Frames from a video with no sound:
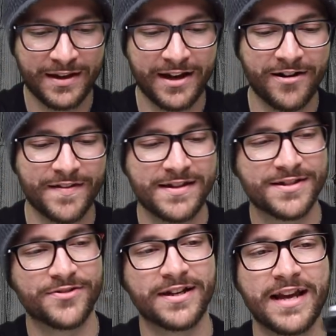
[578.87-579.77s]
Carry these
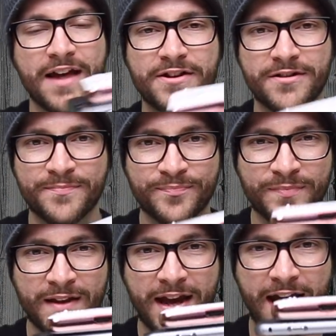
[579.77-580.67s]
two together,
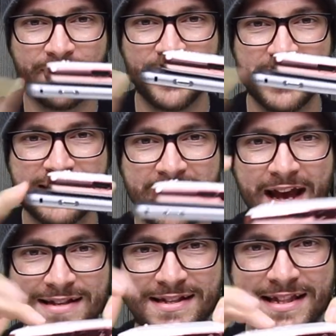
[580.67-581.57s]
have this
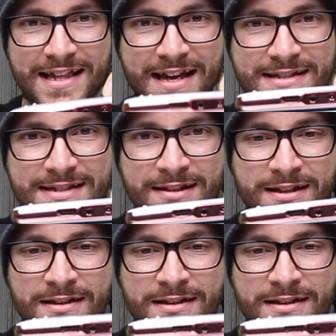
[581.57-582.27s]
cast to this.